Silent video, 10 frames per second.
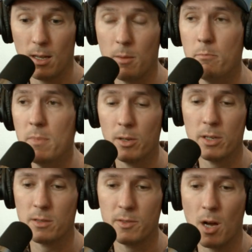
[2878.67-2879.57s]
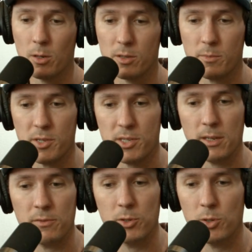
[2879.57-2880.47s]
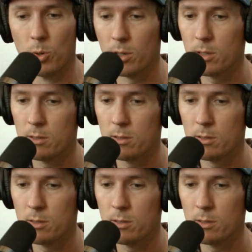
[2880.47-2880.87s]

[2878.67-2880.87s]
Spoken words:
of dollars from the city of New York